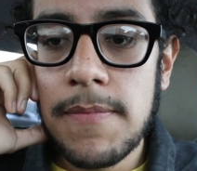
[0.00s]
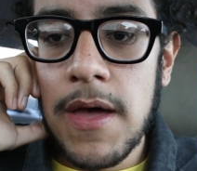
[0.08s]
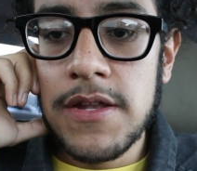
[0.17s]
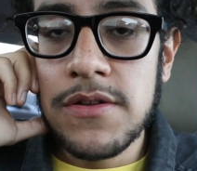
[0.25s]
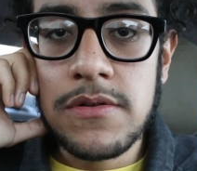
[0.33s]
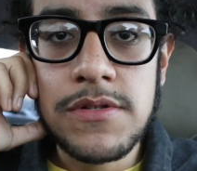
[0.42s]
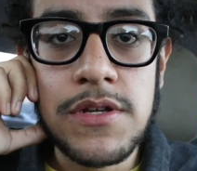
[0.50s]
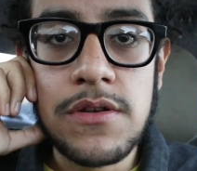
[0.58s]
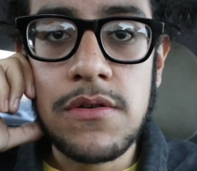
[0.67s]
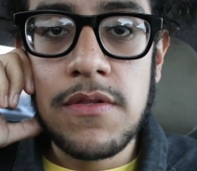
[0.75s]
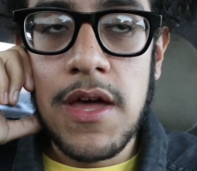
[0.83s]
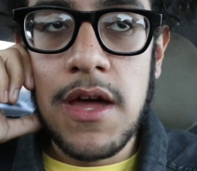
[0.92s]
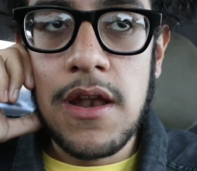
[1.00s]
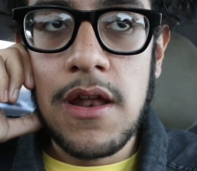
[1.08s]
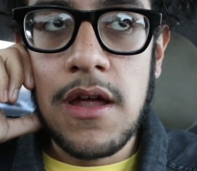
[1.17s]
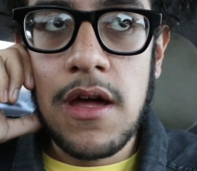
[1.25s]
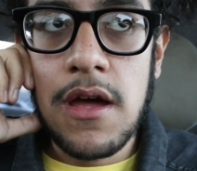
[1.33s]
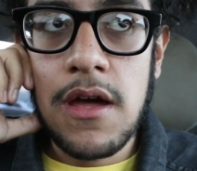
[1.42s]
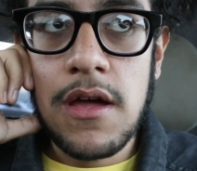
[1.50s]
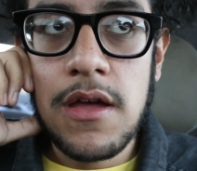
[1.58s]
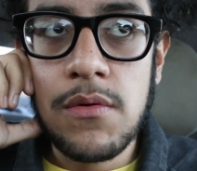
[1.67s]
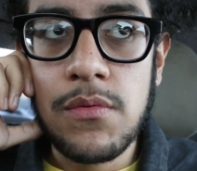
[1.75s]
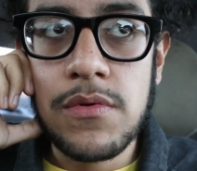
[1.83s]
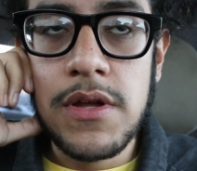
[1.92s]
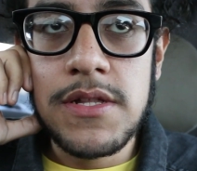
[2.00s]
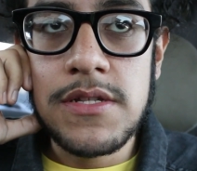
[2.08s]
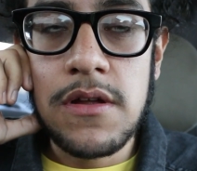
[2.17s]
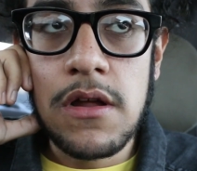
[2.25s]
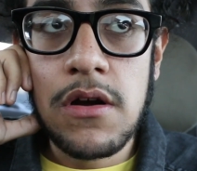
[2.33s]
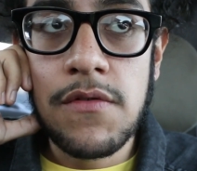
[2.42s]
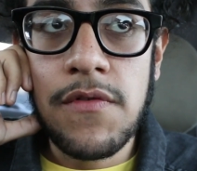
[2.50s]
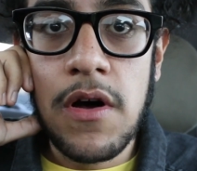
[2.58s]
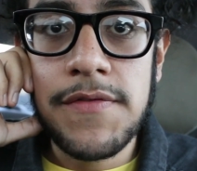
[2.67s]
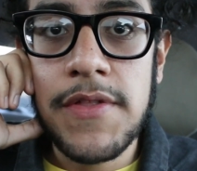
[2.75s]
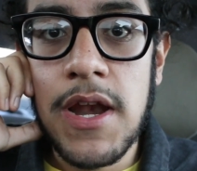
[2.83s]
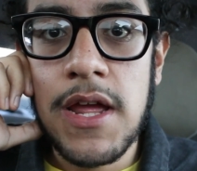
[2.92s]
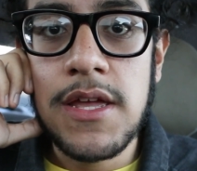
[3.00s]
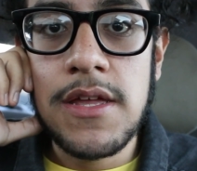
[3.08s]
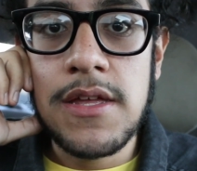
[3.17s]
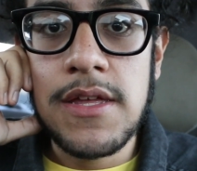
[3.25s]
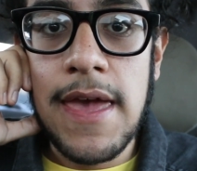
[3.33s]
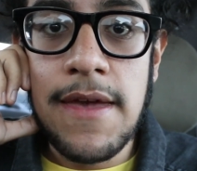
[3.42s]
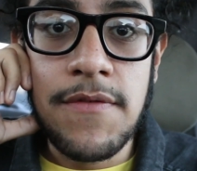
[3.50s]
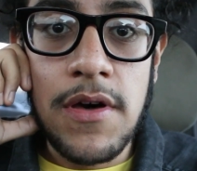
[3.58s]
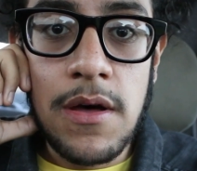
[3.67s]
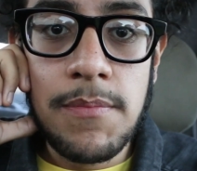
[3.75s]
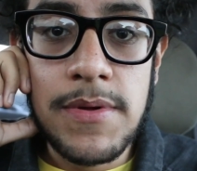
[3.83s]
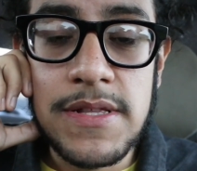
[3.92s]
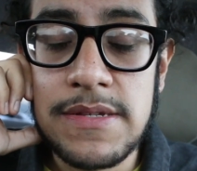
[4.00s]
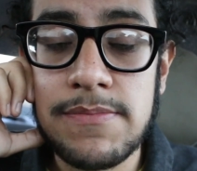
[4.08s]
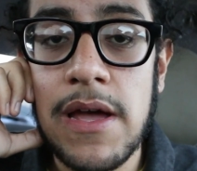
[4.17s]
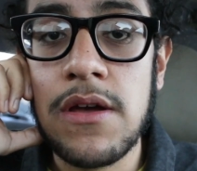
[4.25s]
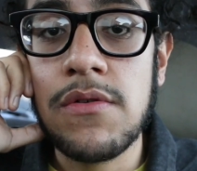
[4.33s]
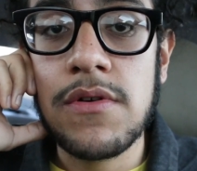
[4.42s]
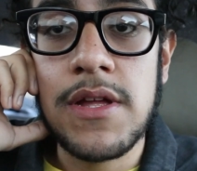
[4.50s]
I told you, you know, that it's not her fault that I gave up. It's my